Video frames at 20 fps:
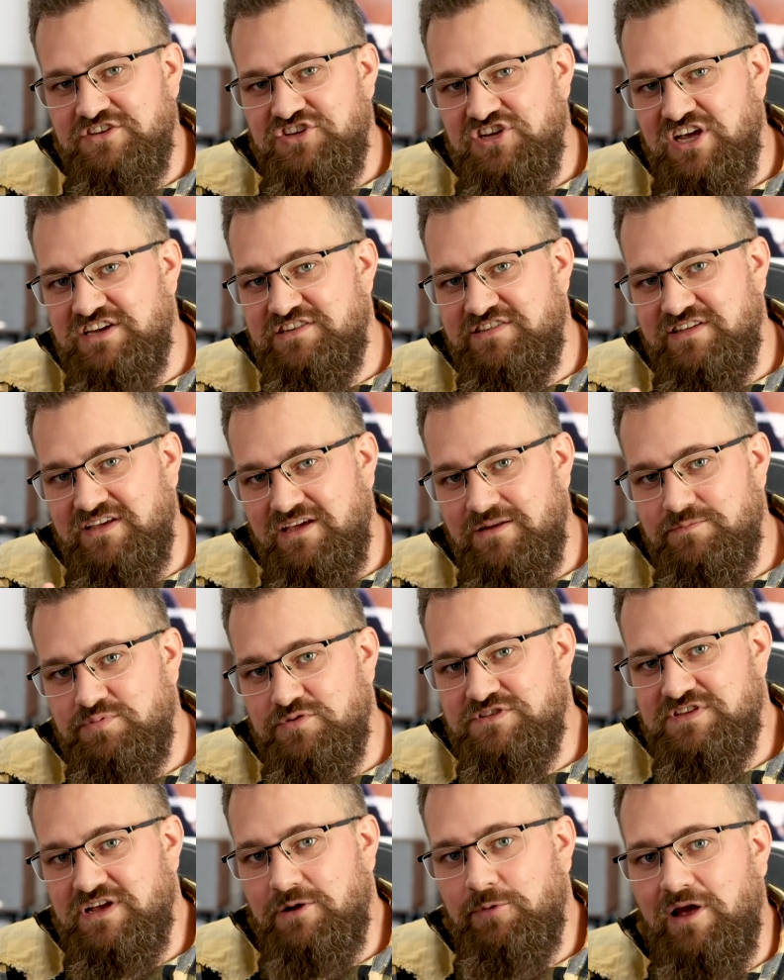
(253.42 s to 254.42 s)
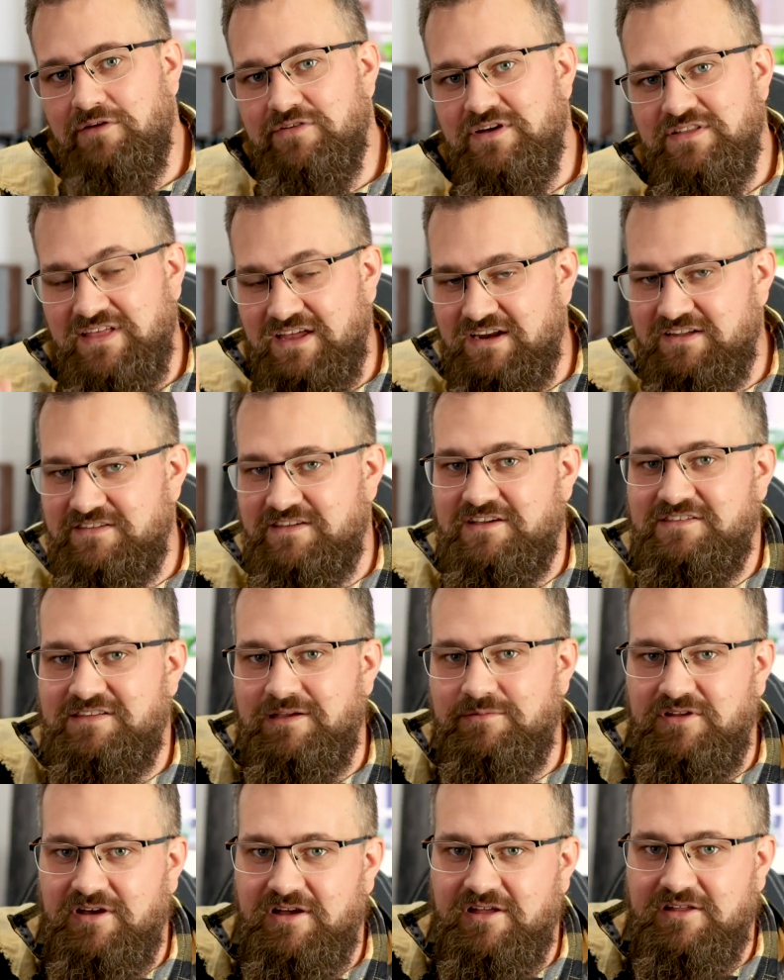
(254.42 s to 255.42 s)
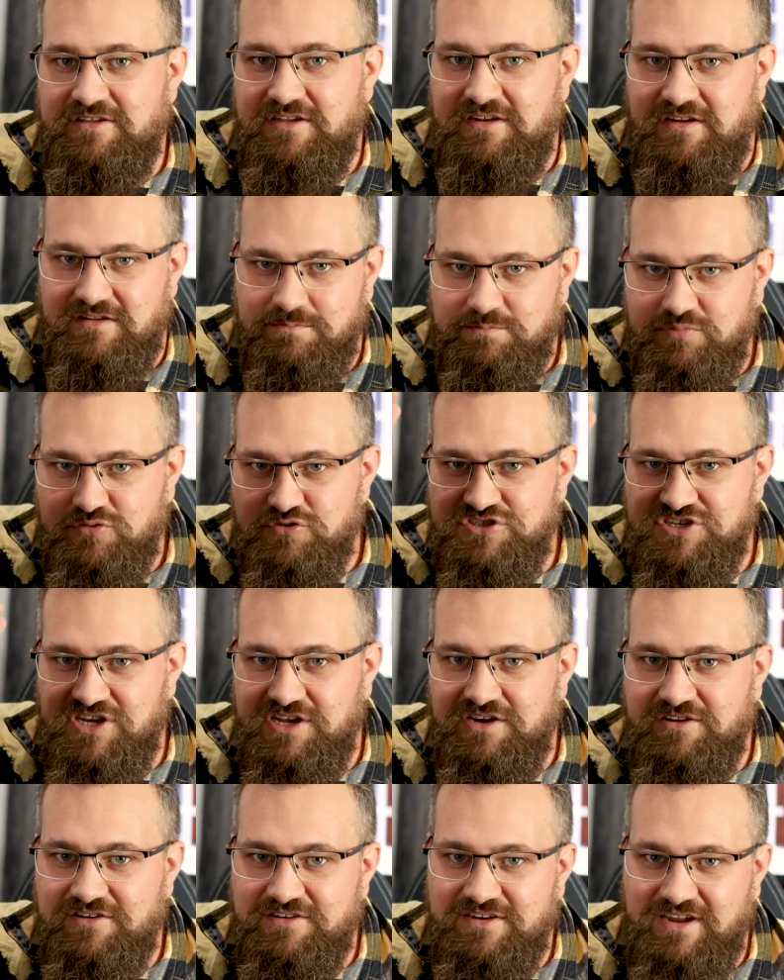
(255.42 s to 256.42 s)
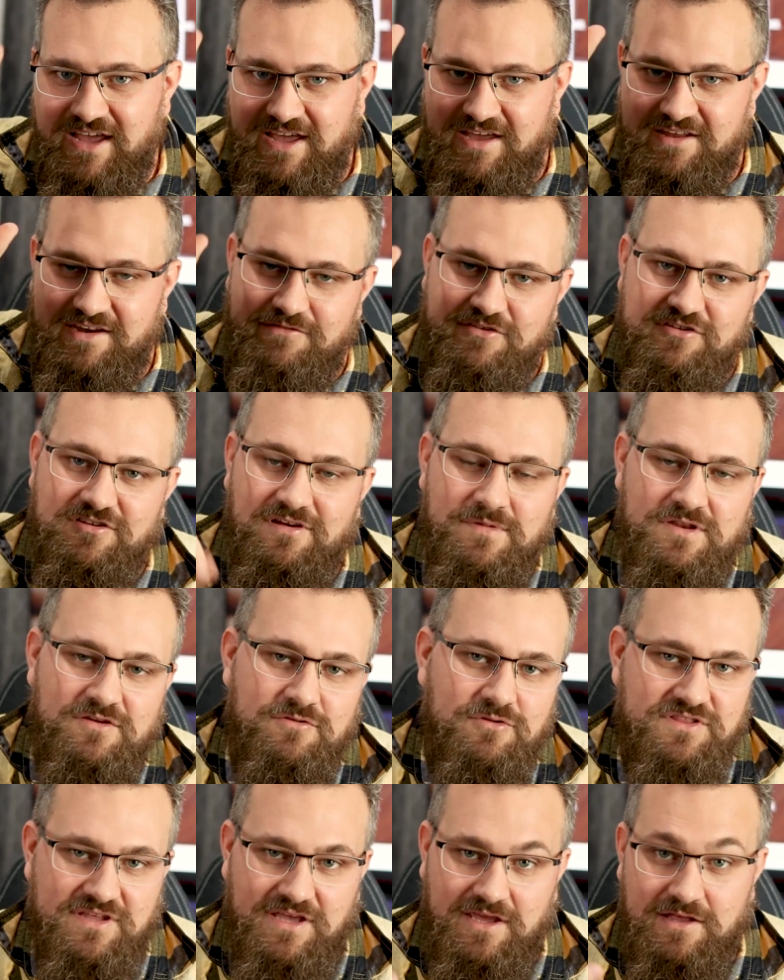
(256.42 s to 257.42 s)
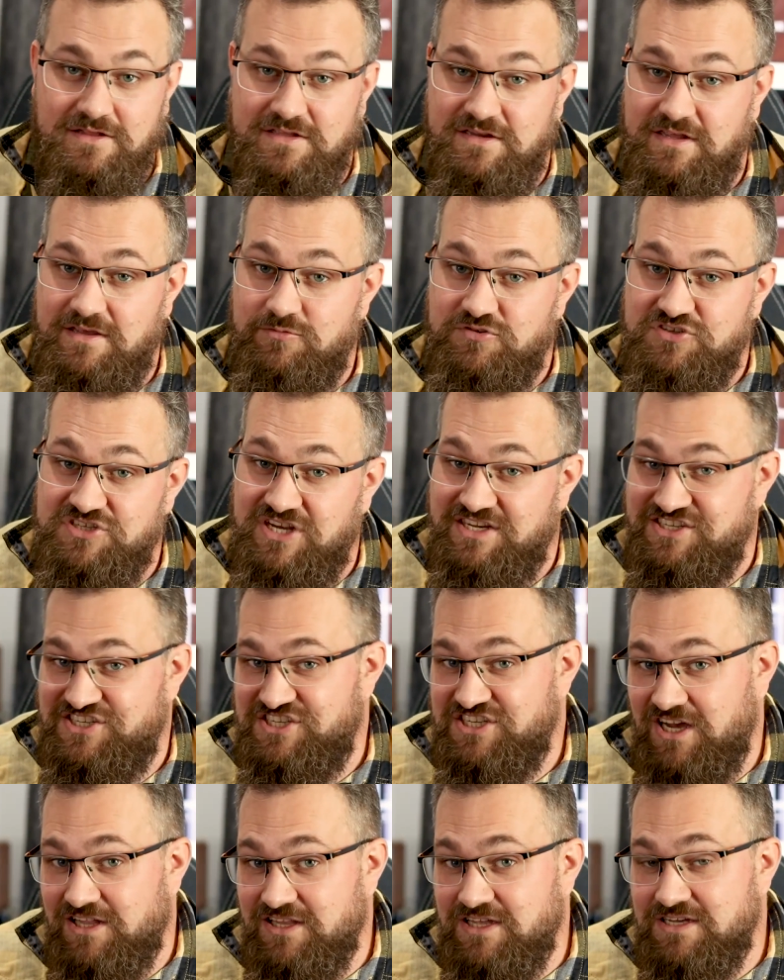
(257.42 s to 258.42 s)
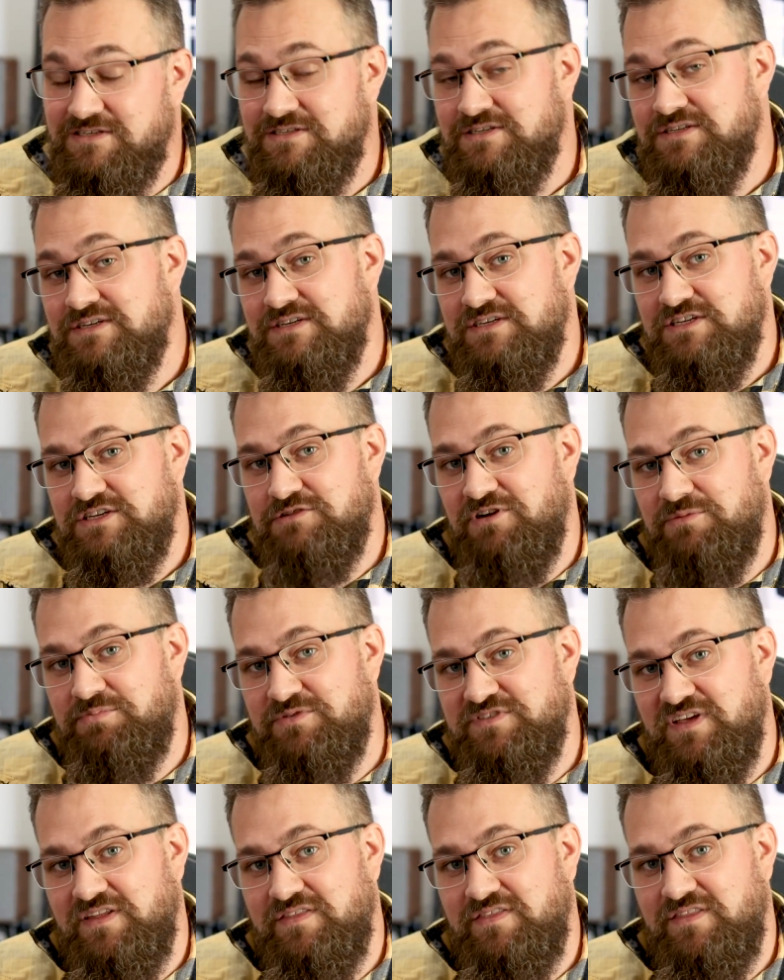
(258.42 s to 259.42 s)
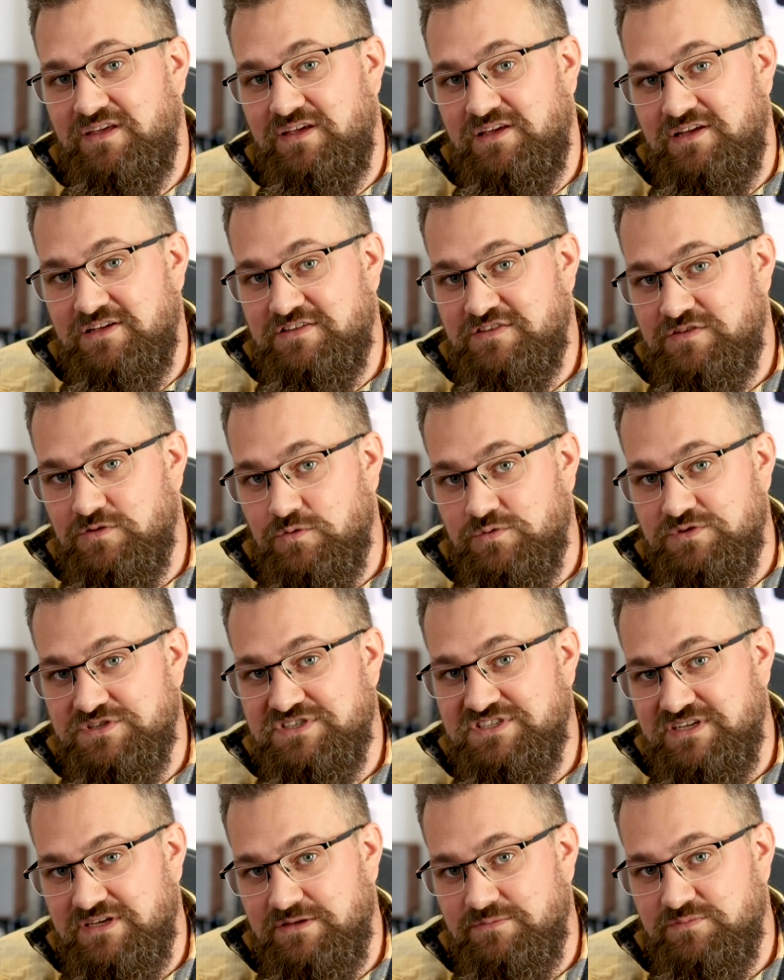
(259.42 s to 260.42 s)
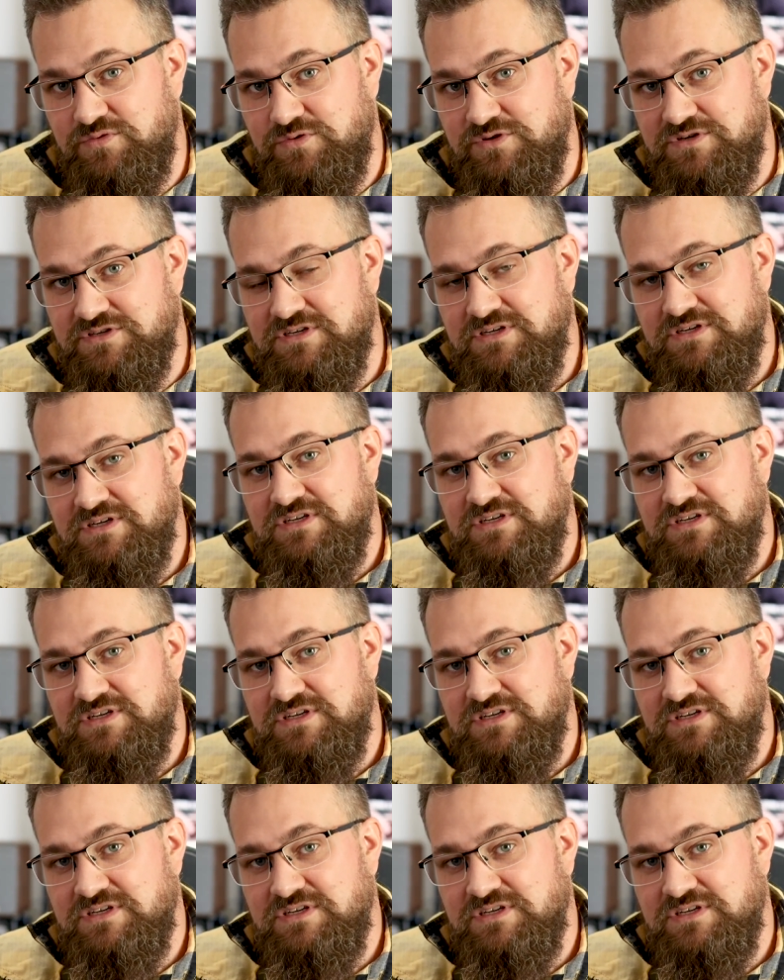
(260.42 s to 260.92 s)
To change the inputs, however, that exact same dial, you just push in on, and every time you do it, the LED will change color to represent the source input.